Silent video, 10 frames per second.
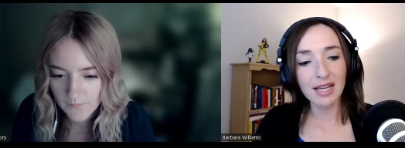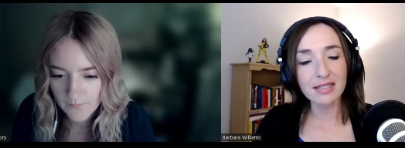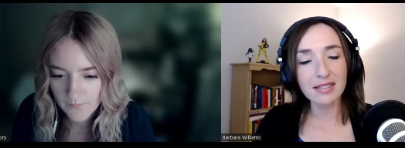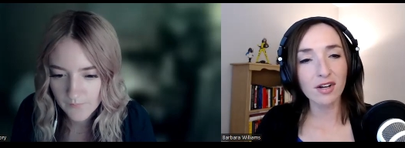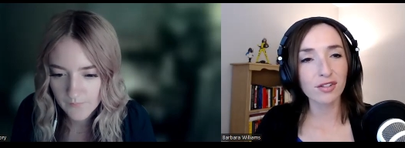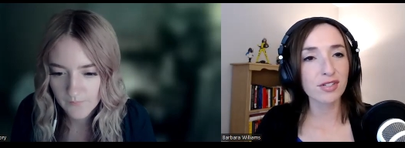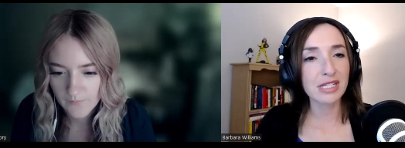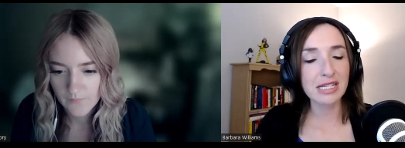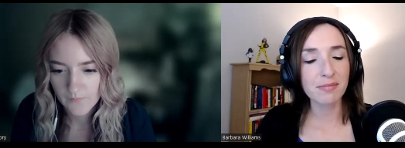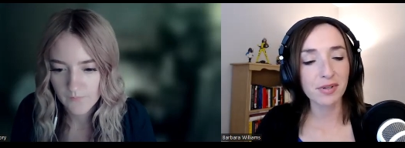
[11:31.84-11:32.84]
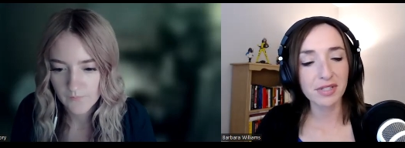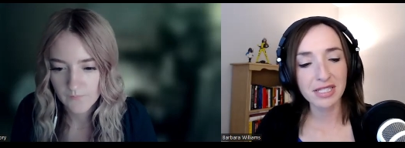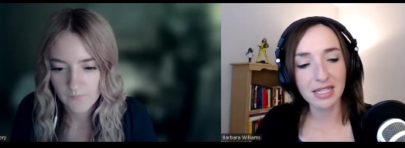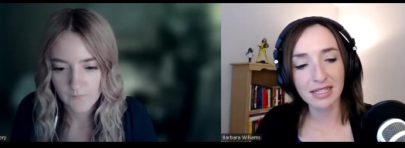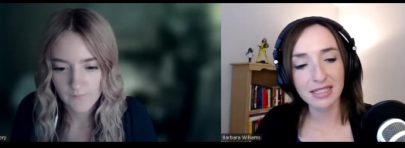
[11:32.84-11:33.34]
Speaker 1: as Dr. D
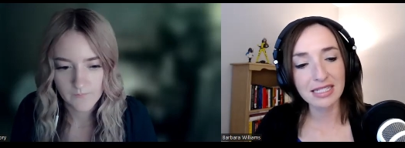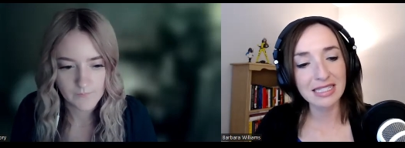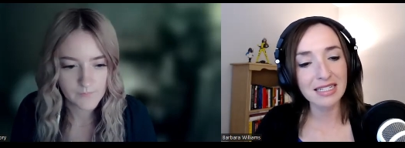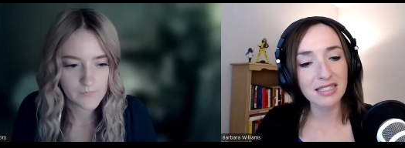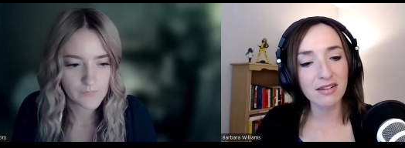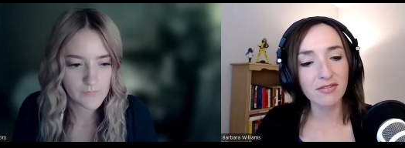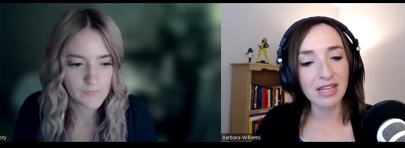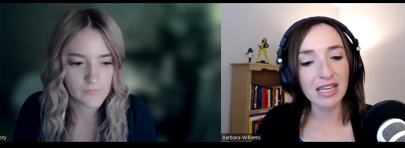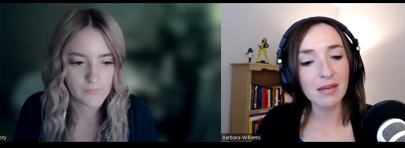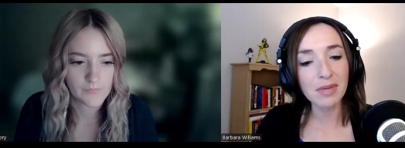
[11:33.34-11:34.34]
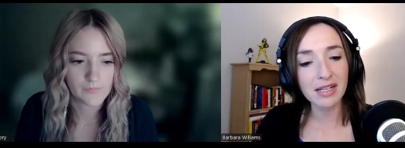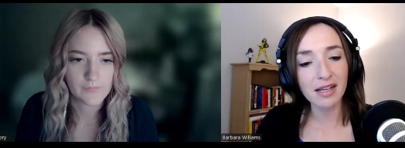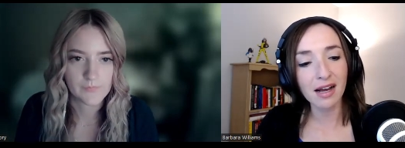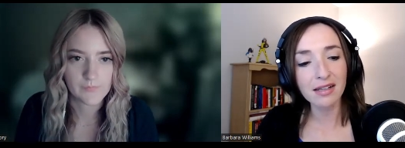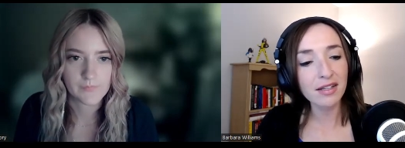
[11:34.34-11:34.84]
puts it, a disease of vehement
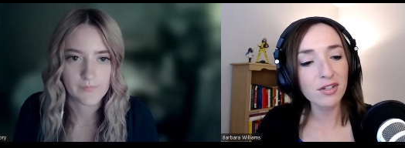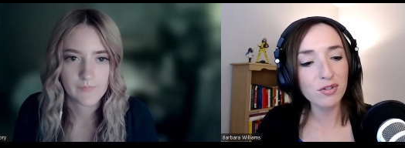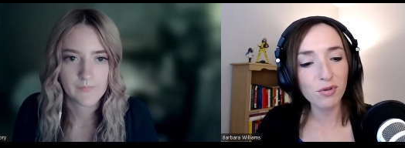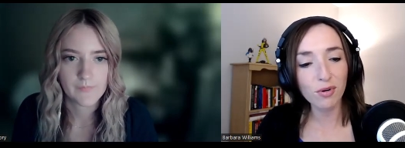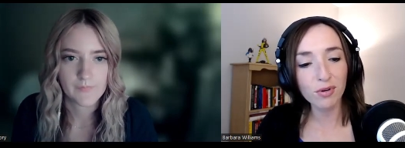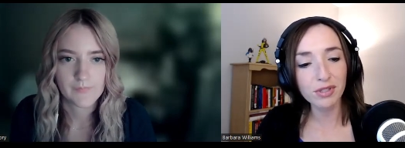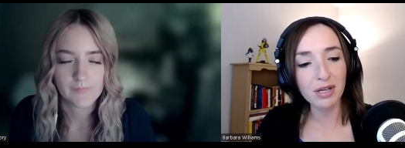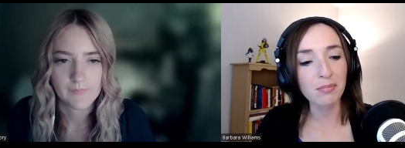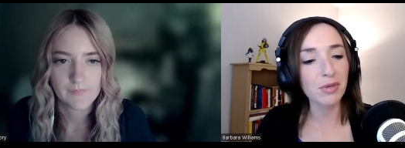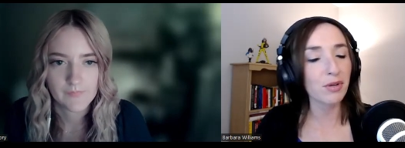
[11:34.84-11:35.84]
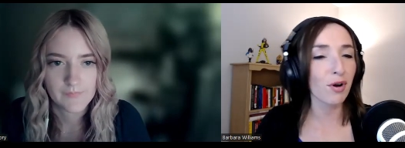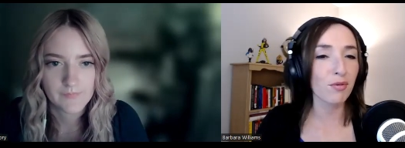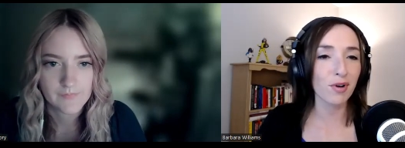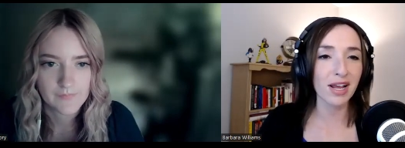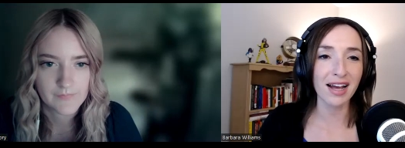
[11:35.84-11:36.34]
uncontrolled
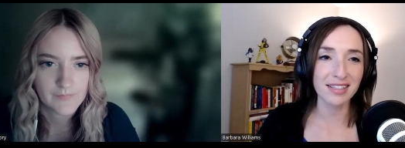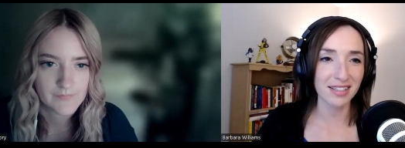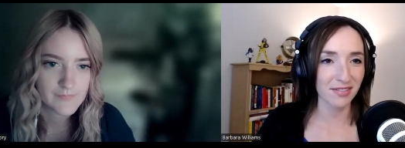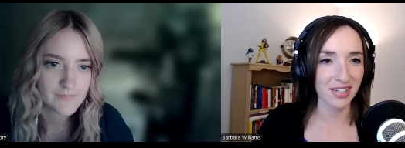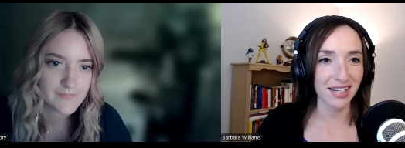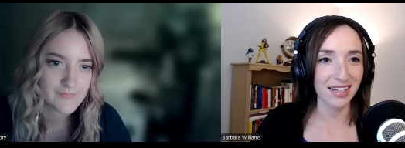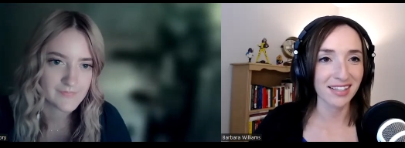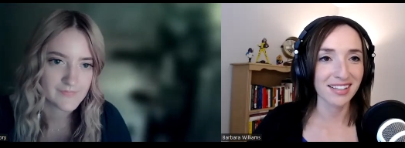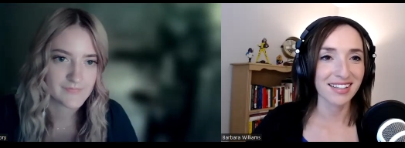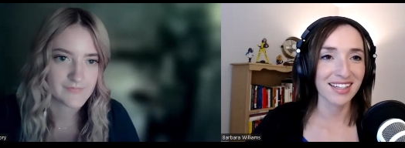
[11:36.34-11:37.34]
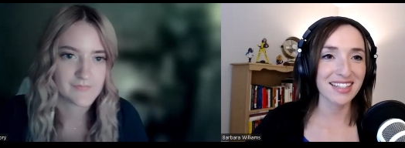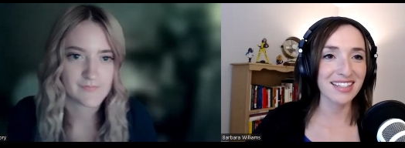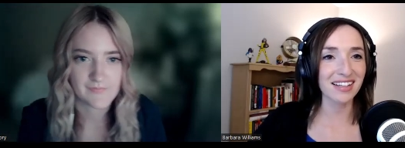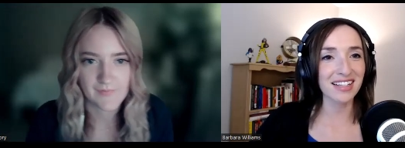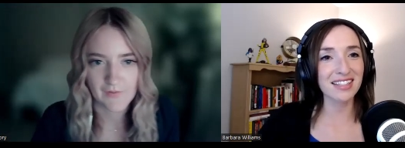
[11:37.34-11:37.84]
immunoreactivity. It's
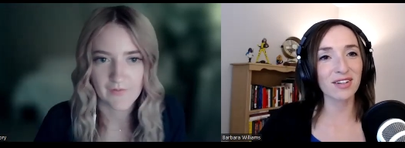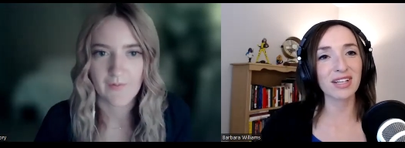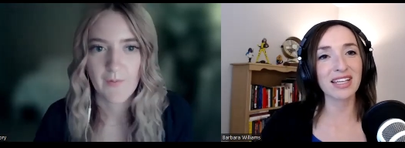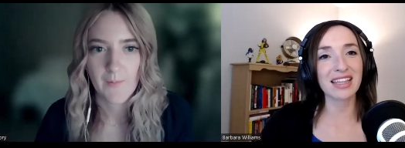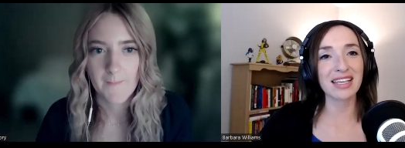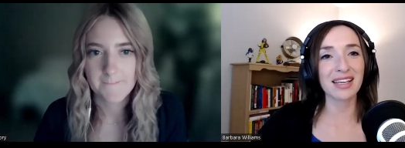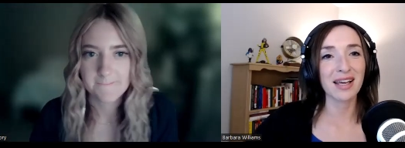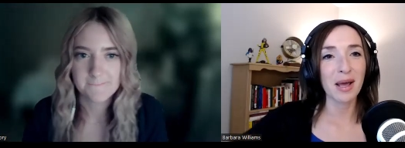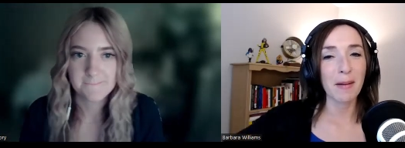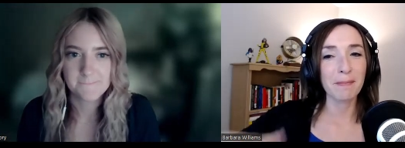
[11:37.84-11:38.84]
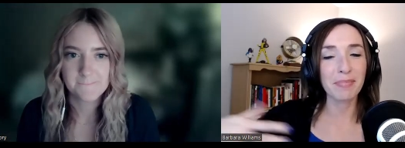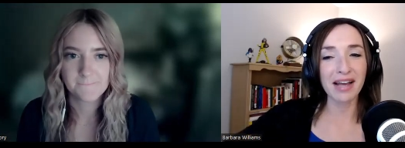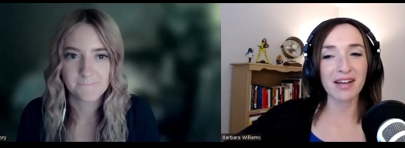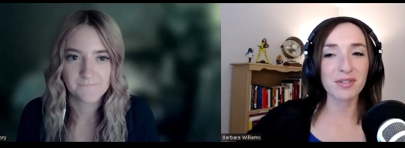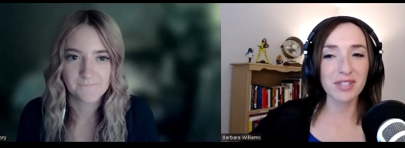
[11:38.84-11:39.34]
not necessarily the
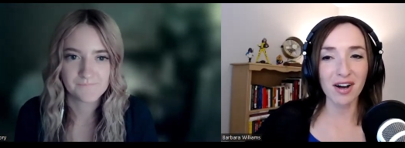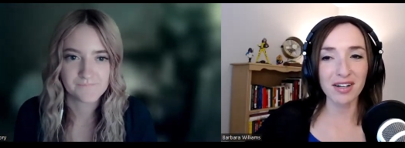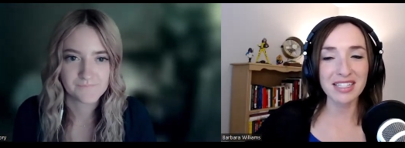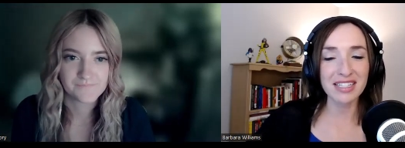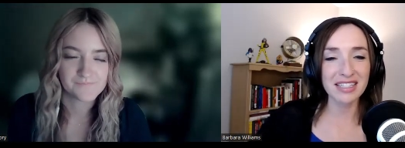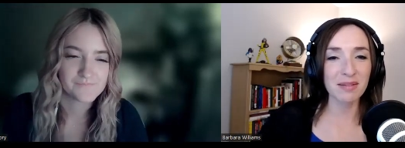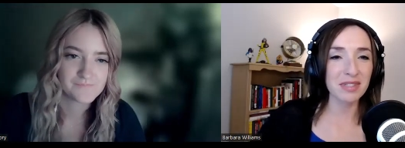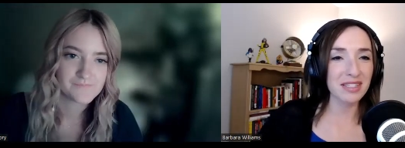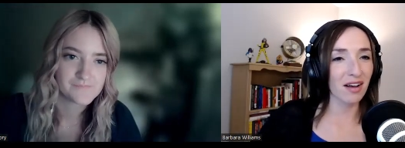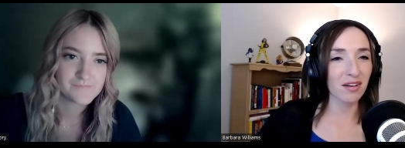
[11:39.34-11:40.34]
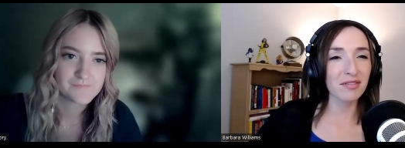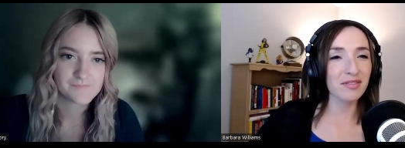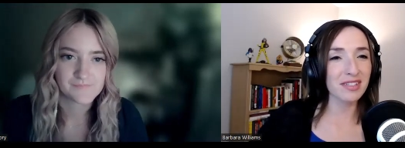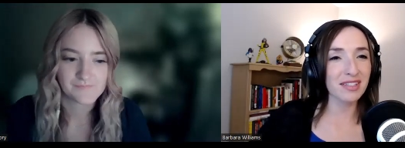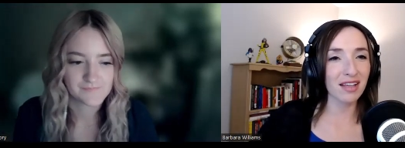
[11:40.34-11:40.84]
biotoxins
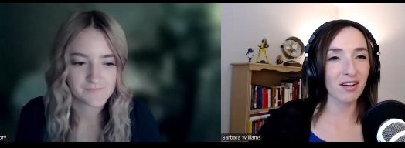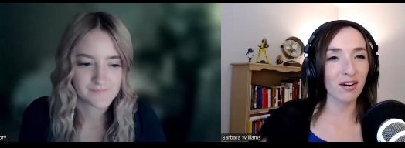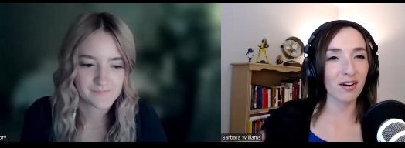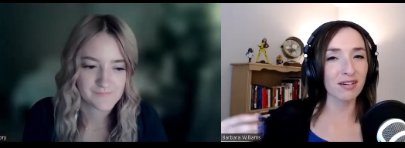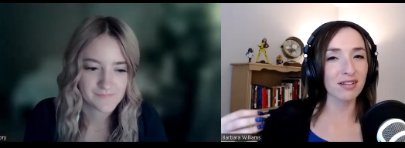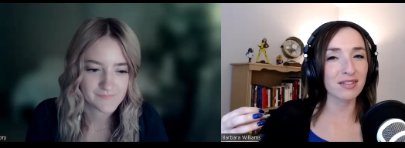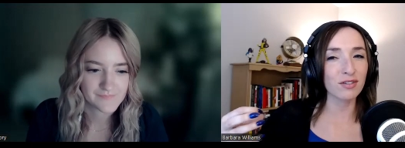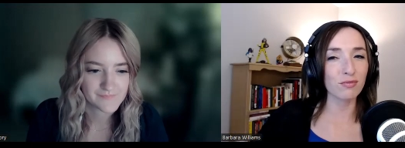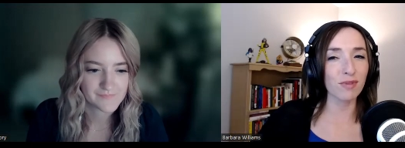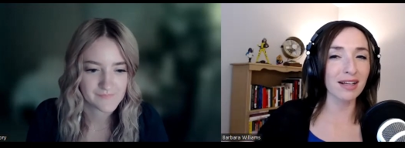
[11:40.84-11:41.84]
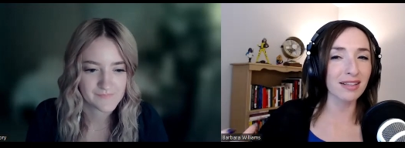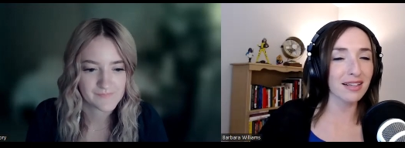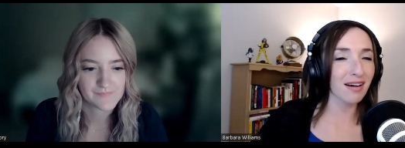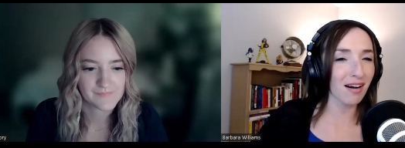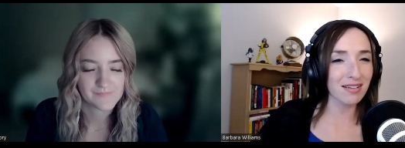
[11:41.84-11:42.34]
themselves that are
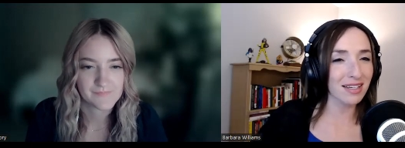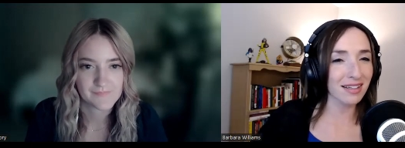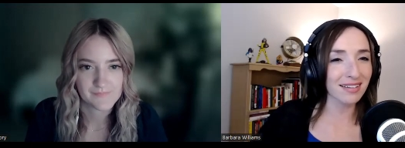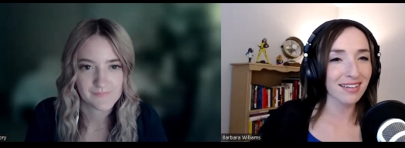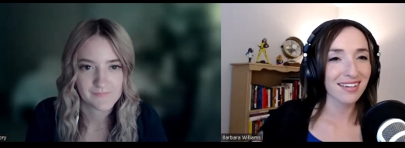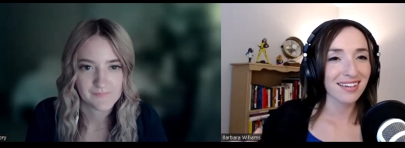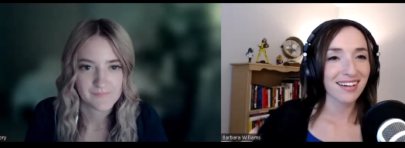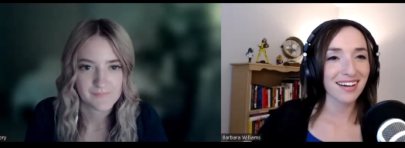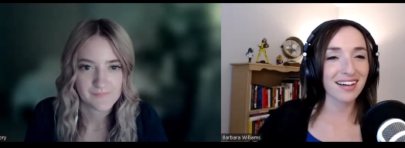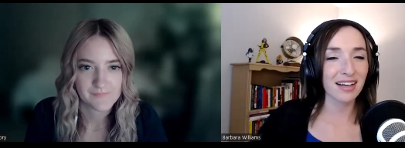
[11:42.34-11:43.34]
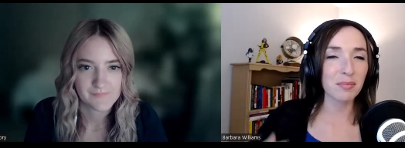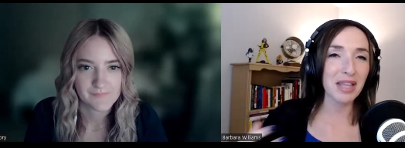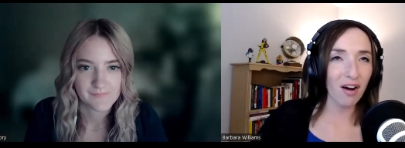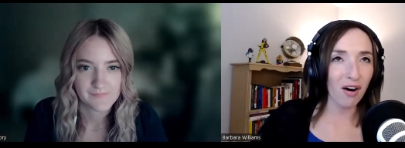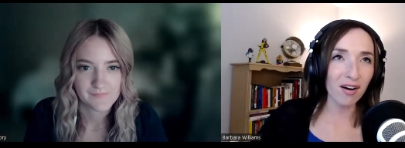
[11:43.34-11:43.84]
directly causing uh, I mean,
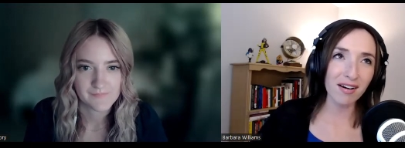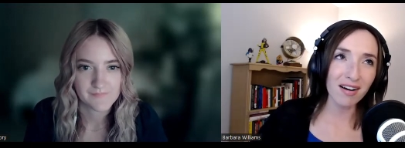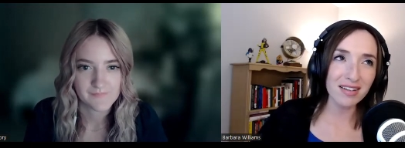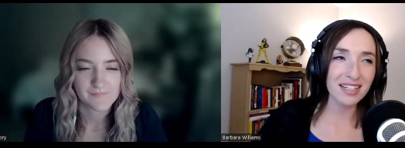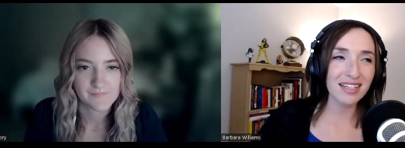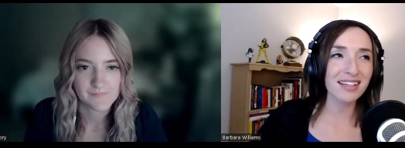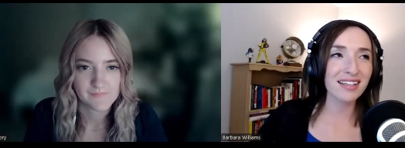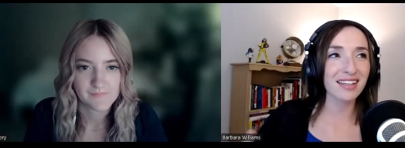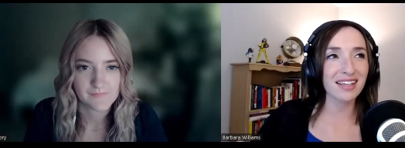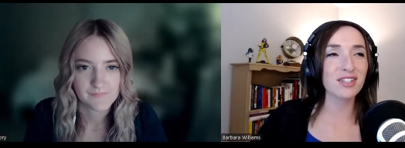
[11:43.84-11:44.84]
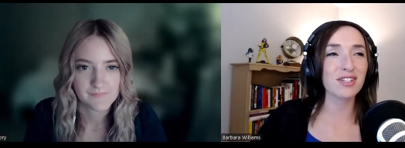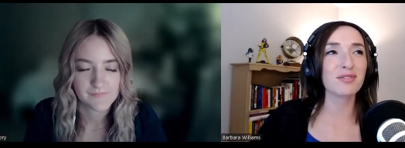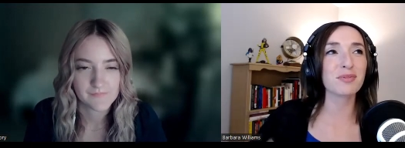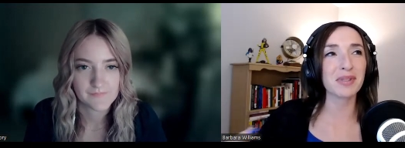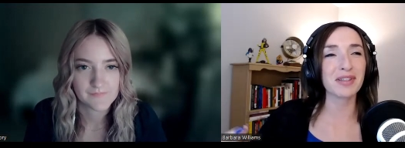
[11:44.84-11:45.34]
they are causing the
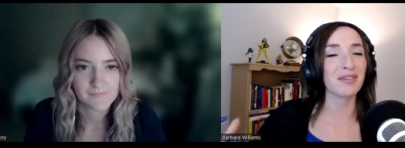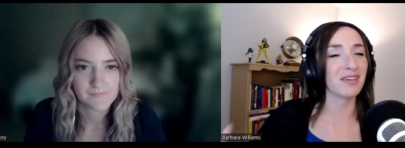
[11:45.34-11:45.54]
issues, but they're